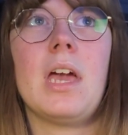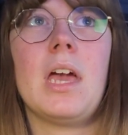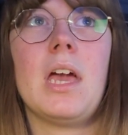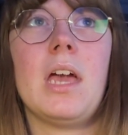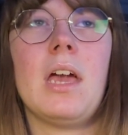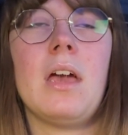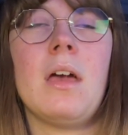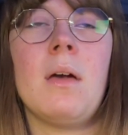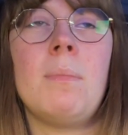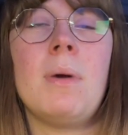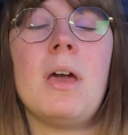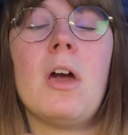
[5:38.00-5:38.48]

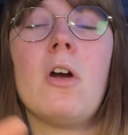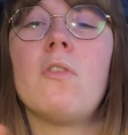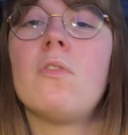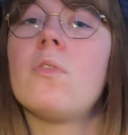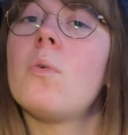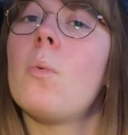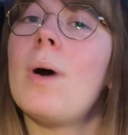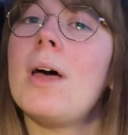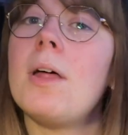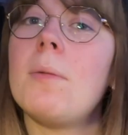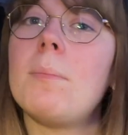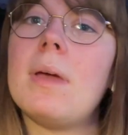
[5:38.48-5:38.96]
a bit
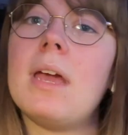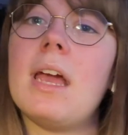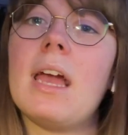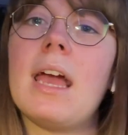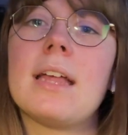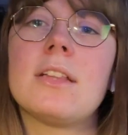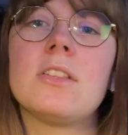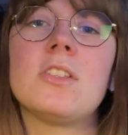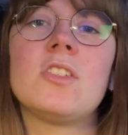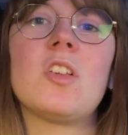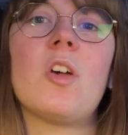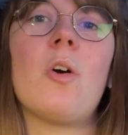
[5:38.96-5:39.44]
overwhelming.
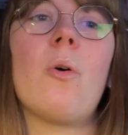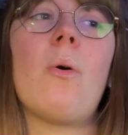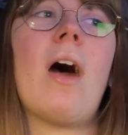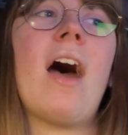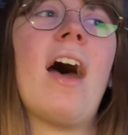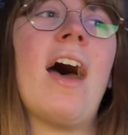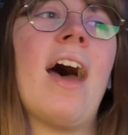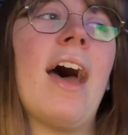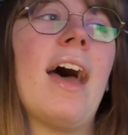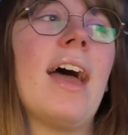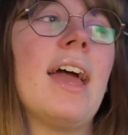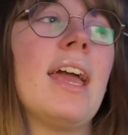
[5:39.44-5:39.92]
And so
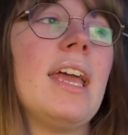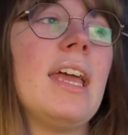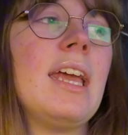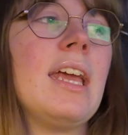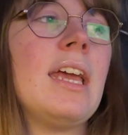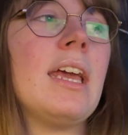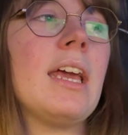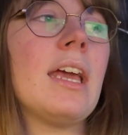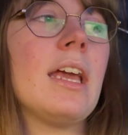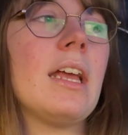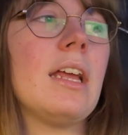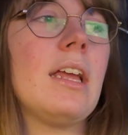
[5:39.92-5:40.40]

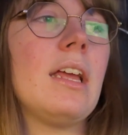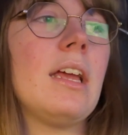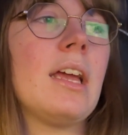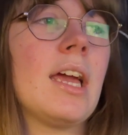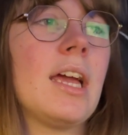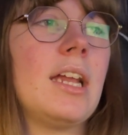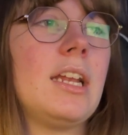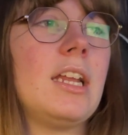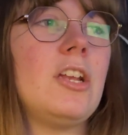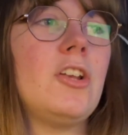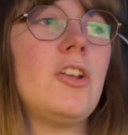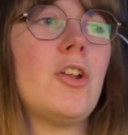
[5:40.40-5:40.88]
I
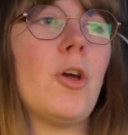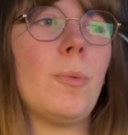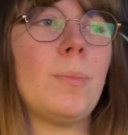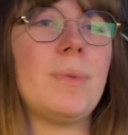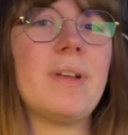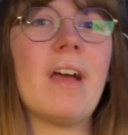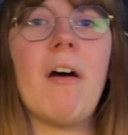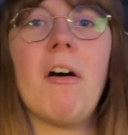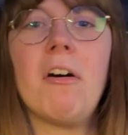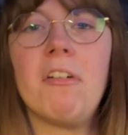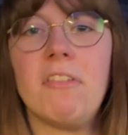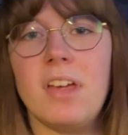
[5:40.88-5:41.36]
kind of noped
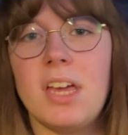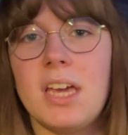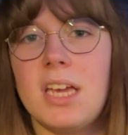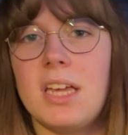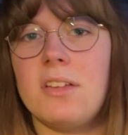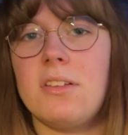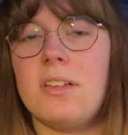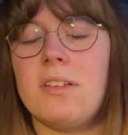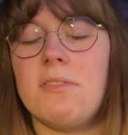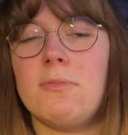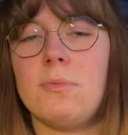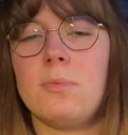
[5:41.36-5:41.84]
out of it
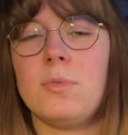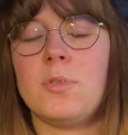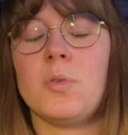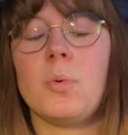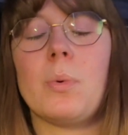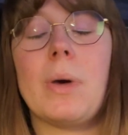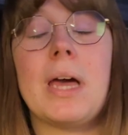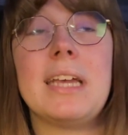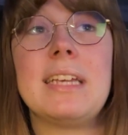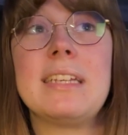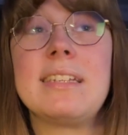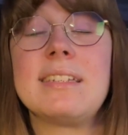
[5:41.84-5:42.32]

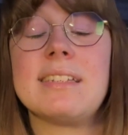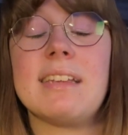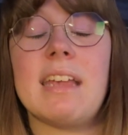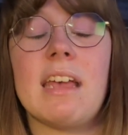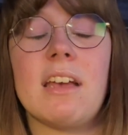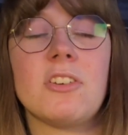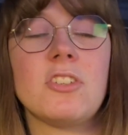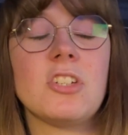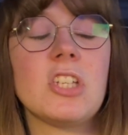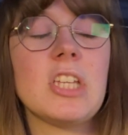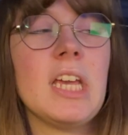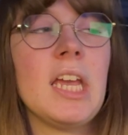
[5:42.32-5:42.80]
twice,
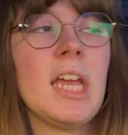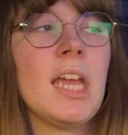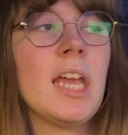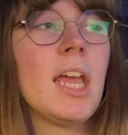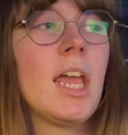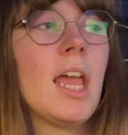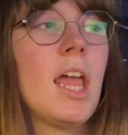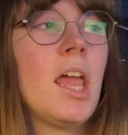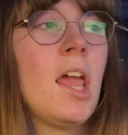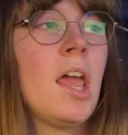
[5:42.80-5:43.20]
actually.